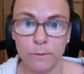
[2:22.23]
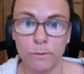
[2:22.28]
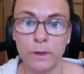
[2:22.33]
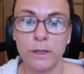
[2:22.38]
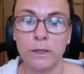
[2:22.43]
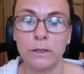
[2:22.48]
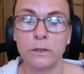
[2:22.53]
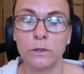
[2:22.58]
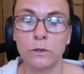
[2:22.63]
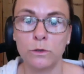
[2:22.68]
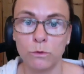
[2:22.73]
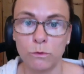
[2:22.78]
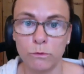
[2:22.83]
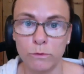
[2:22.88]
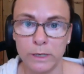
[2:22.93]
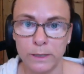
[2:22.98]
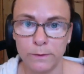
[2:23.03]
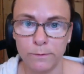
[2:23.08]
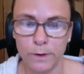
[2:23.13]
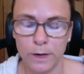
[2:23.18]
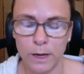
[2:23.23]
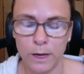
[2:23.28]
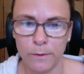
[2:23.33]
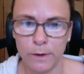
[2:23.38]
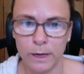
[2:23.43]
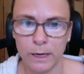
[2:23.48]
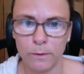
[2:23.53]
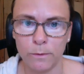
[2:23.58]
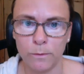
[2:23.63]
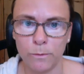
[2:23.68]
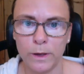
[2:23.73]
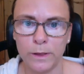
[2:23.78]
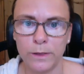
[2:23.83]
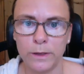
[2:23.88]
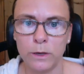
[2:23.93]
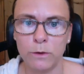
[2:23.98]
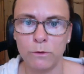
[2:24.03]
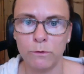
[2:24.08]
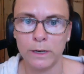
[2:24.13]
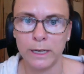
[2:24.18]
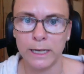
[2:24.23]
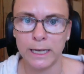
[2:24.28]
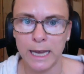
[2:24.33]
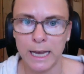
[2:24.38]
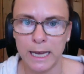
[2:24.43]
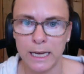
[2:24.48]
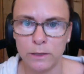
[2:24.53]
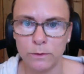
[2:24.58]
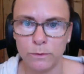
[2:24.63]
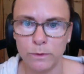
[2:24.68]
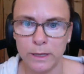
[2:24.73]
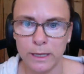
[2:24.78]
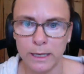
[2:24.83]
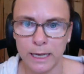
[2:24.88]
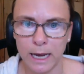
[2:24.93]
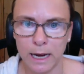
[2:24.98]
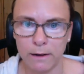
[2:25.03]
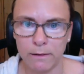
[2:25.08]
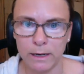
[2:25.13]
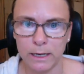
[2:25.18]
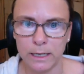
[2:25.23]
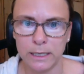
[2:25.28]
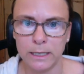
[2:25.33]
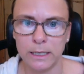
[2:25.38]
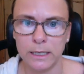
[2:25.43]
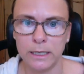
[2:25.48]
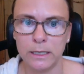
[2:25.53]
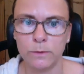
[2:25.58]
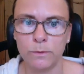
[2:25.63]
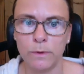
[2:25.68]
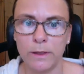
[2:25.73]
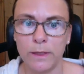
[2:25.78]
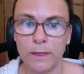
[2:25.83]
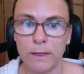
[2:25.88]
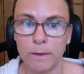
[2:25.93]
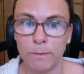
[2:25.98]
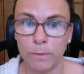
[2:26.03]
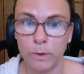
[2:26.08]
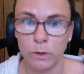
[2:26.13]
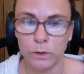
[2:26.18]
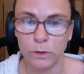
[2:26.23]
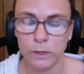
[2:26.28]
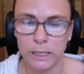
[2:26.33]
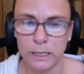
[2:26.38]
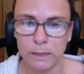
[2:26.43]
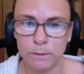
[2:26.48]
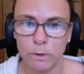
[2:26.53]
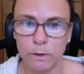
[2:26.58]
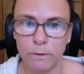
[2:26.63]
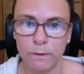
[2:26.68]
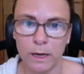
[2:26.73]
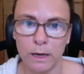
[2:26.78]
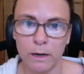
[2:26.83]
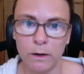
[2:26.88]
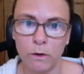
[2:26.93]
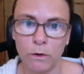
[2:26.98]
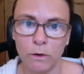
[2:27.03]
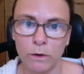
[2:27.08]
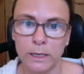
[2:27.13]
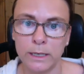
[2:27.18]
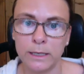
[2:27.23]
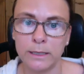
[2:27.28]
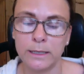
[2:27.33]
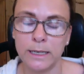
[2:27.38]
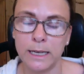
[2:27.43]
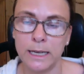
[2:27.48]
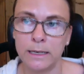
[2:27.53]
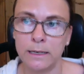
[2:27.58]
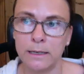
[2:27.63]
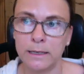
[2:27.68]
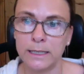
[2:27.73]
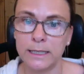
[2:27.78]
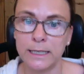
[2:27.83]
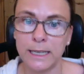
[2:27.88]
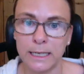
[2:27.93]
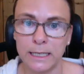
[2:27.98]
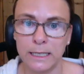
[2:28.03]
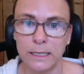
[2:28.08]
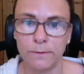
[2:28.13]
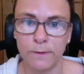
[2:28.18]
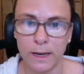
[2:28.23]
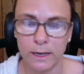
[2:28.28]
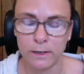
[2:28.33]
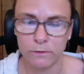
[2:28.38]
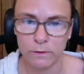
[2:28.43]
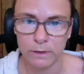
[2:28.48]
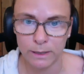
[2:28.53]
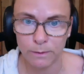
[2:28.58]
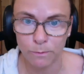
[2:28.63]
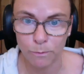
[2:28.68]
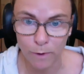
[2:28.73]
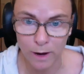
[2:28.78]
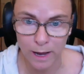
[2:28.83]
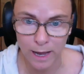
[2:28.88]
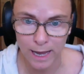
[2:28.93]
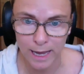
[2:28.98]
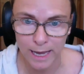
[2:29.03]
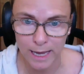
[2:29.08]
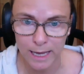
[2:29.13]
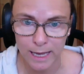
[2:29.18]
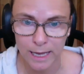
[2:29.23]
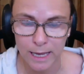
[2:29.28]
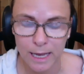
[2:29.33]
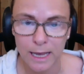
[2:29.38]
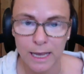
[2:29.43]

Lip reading: whether the story's flowing, whether you're engaged with the characters, whether the plot is moving along in a satisfactory way,